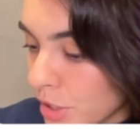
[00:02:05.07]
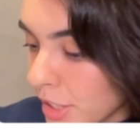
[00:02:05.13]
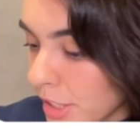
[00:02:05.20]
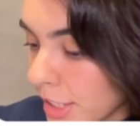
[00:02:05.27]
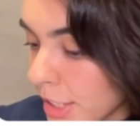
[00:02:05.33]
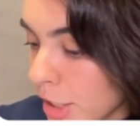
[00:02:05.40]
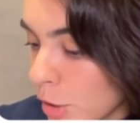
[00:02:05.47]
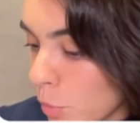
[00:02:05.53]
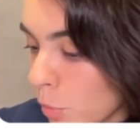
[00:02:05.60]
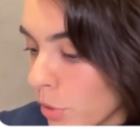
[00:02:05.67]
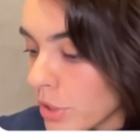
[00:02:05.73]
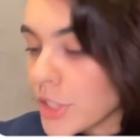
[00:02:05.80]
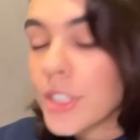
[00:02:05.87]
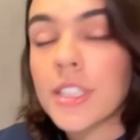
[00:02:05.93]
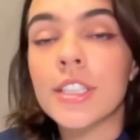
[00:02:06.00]
the
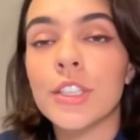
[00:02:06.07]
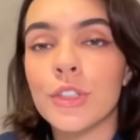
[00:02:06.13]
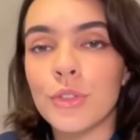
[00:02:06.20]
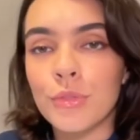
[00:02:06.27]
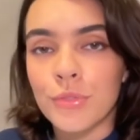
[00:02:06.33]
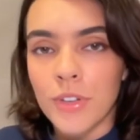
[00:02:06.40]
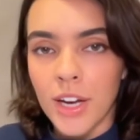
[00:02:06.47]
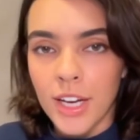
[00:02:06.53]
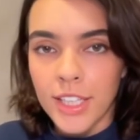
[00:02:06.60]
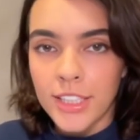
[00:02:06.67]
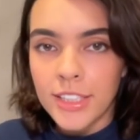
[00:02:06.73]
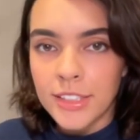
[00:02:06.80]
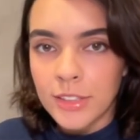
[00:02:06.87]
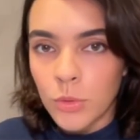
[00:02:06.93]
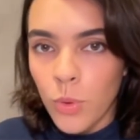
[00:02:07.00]
keywords you find
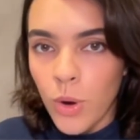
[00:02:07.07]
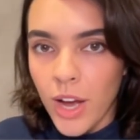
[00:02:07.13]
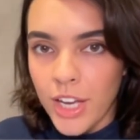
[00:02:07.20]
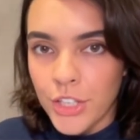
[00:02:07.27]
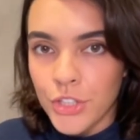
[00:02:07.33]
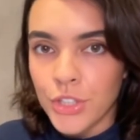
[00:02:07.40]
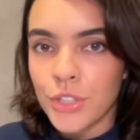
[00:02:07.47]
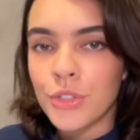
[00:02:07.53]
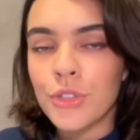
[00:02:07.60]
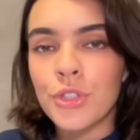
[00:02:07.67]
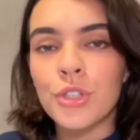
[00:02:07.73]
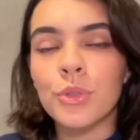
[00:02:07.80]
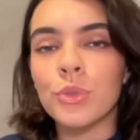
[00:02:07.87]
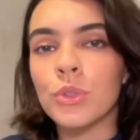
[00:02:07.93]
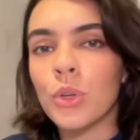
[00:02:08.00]
in the question
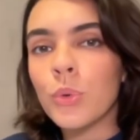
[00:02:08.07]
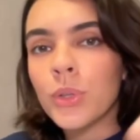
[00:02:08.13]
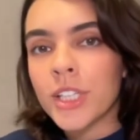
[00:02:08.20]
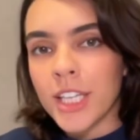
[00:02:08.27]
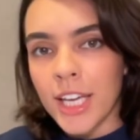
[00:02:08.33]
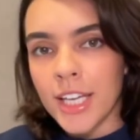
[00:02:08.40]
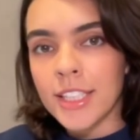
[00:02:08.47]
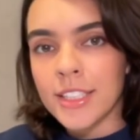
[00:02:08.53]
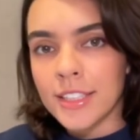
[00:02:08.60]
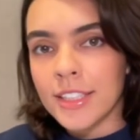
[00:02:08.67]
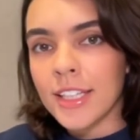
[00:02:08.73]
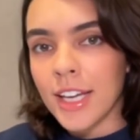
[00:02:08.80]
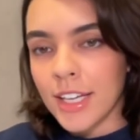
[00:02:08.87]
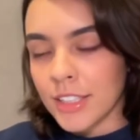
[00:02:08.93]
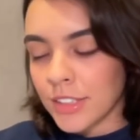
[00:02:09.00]
to locate
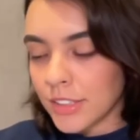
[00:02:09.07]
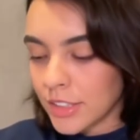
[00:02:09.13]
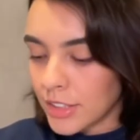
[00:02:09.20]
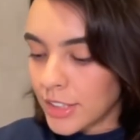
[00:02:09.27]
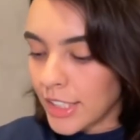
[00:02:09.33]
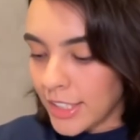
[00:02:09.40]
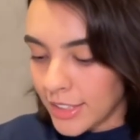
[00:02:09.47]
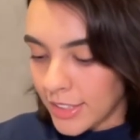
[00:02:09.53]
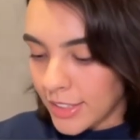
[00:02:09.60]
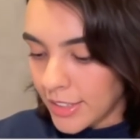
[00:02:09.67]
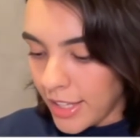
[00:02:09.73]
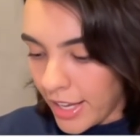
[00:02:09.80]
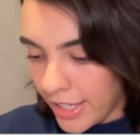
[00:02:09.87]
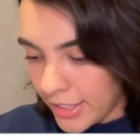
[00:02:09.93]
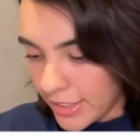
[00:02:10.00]
the answer in the
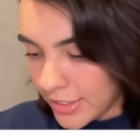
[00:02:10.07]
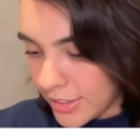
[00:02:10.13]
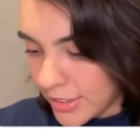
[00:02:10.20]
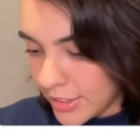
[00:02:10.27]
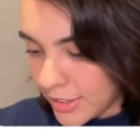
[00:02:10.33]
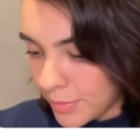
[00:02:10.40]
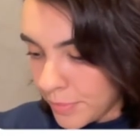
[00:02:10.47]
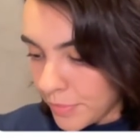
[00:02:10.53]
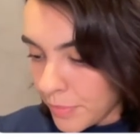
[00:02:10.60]
text.